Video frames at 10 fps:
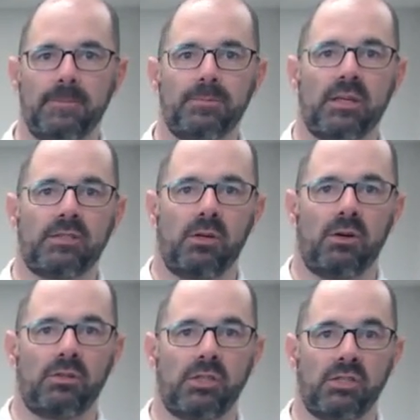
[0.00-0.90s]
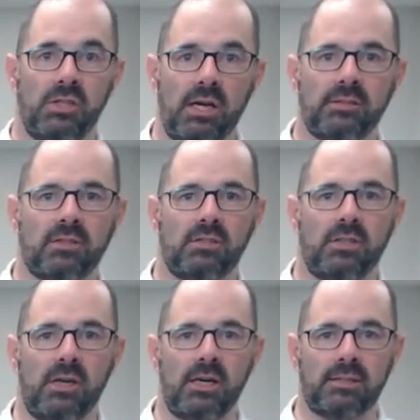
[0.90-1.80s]
So the
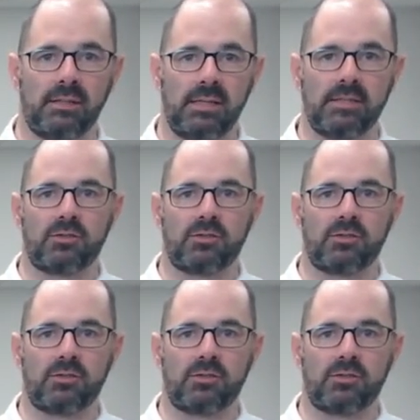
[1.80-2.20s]
nut needs